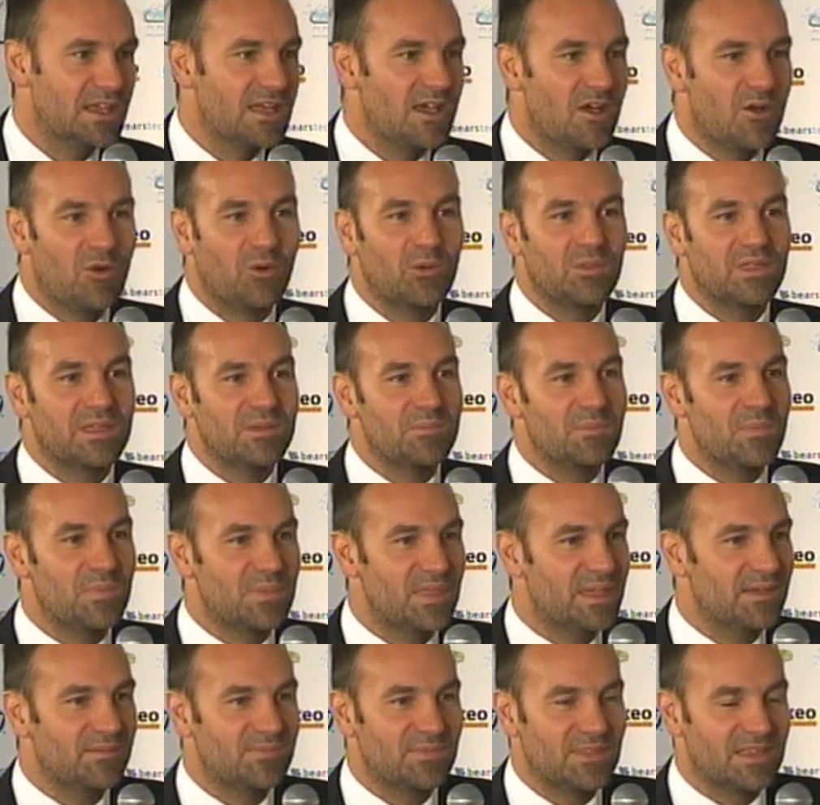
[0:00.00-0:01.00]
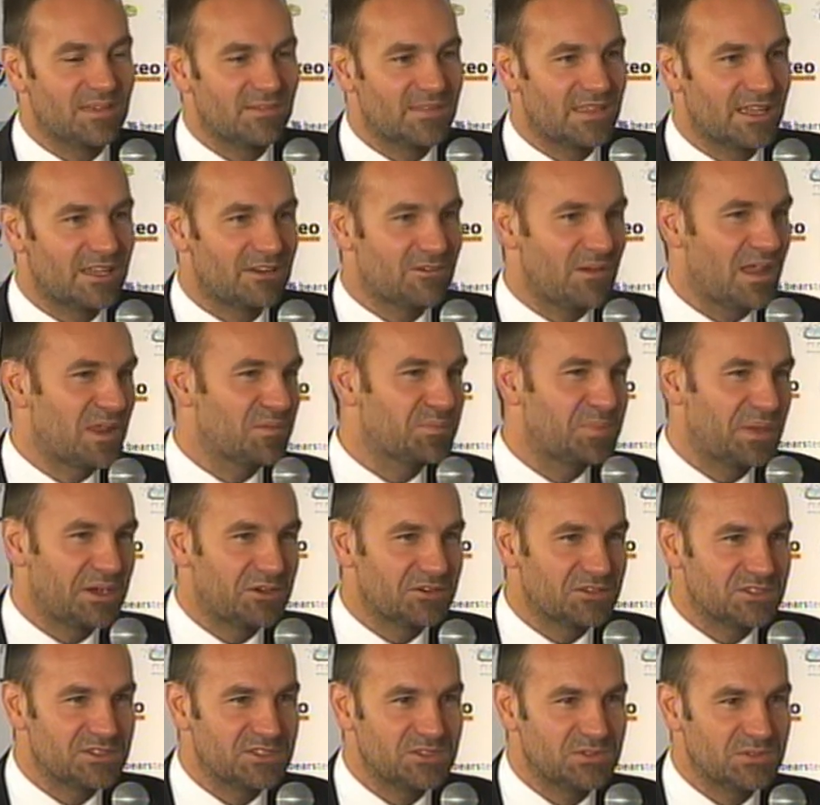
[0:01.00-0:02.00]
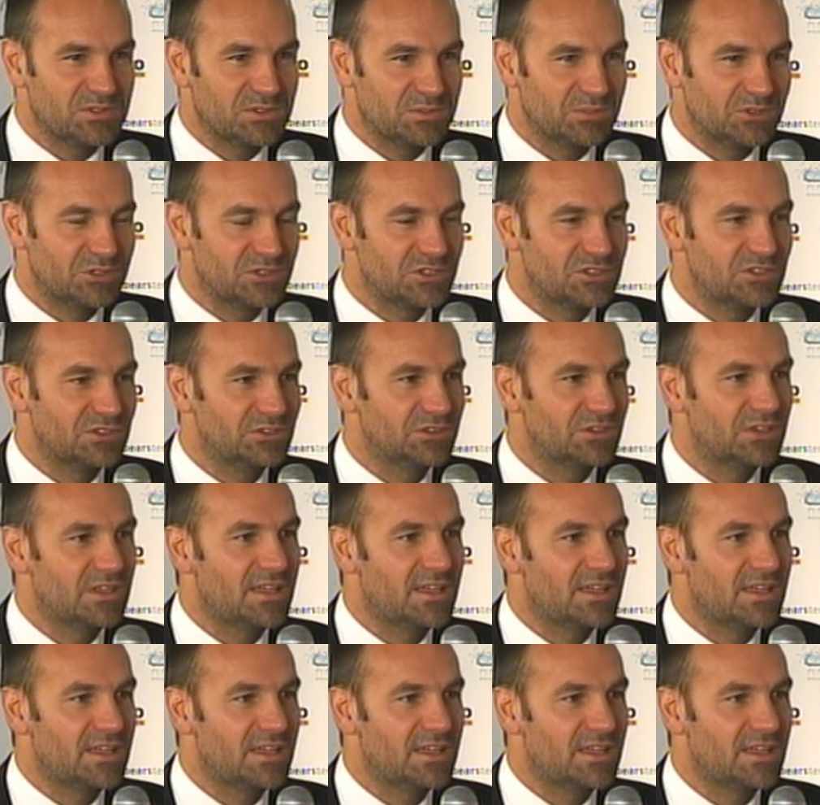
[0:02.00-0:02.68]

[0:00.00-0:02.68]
or their grandparents use Ubuntu.